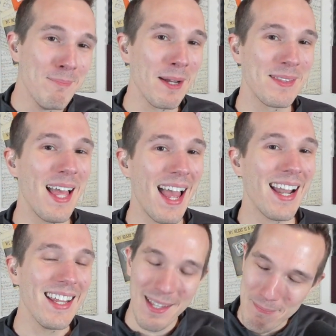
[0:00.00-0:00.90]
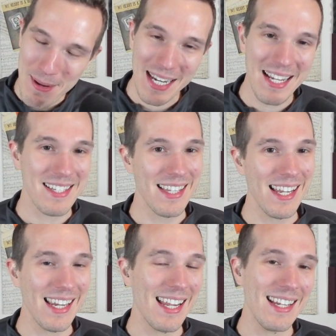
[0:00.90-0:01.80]
But then the biggest
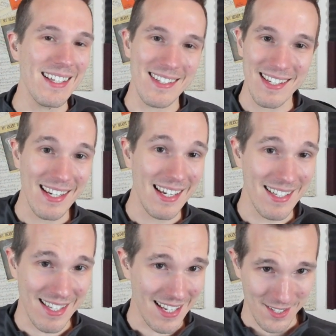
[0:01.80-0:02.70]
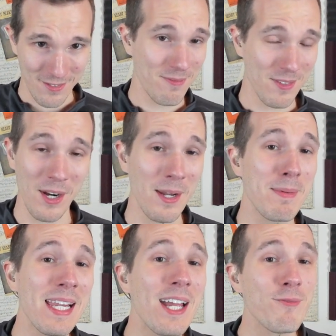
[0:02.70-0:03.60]
thing is this going to
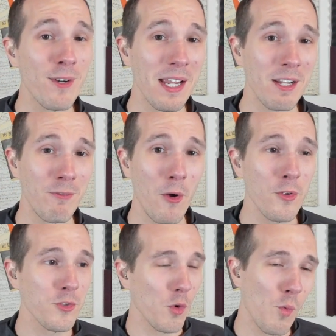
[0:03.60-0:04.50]
be it for Nick Foles?